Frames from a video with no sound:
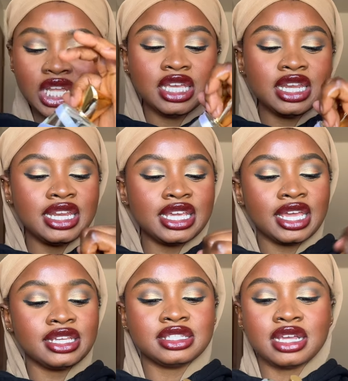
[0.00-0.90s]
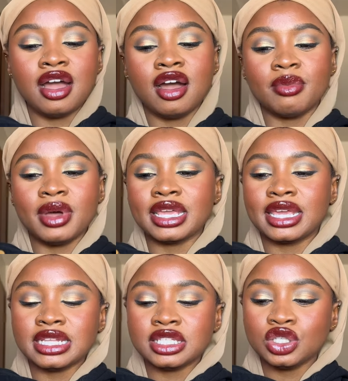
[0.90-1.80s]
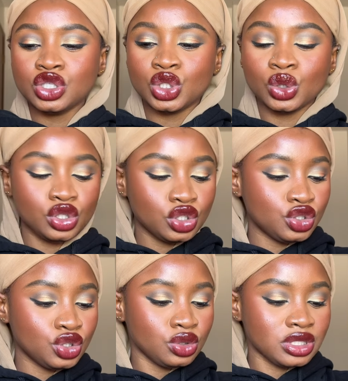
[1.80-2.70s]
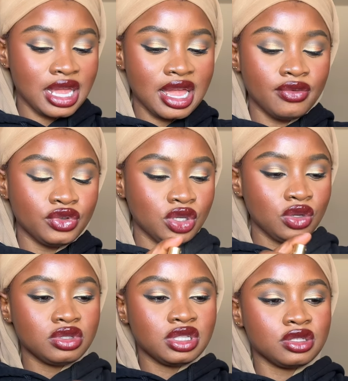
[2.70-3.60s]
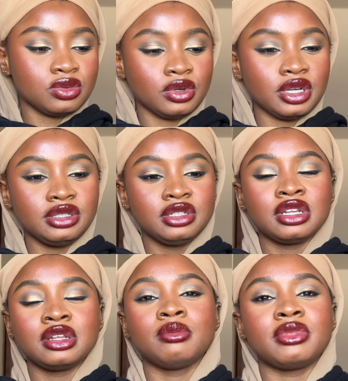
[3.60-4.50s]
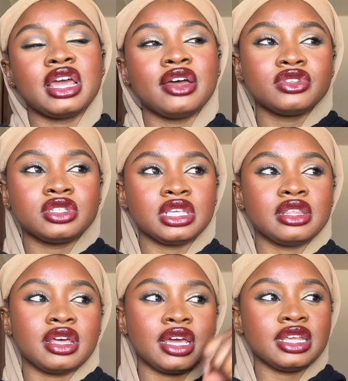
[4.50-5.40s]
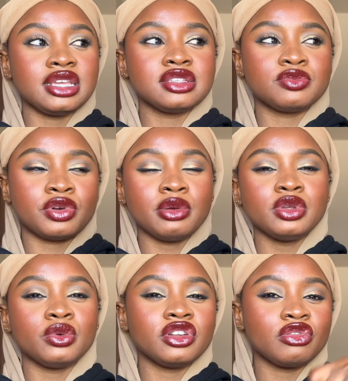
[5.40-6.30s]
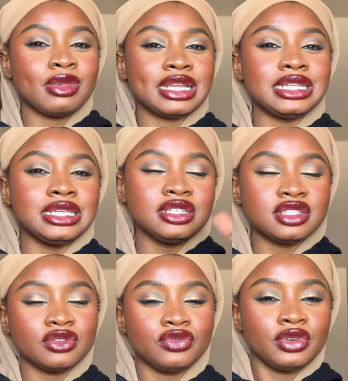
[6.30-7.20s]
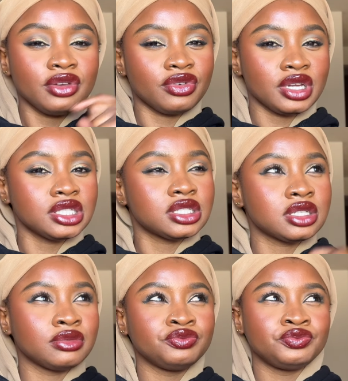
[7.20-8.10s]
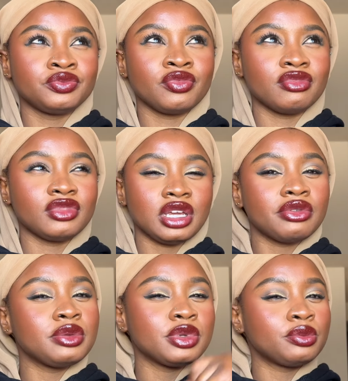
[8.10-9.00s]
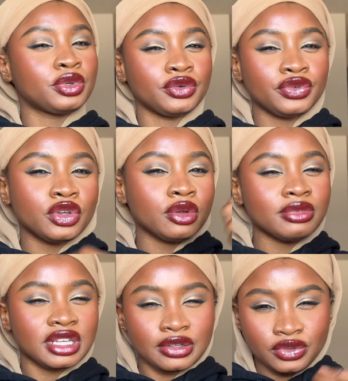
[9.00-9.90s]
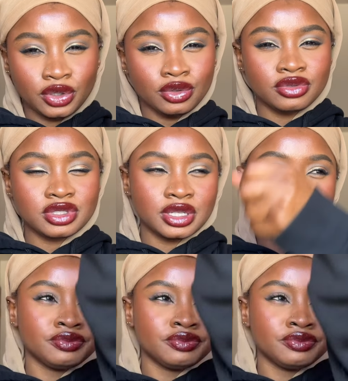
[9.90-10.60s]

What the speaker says: In any case, getting to the juice, I have used this one, but I have to say that it's probably one of my least favorite Arabian perfume that I've used.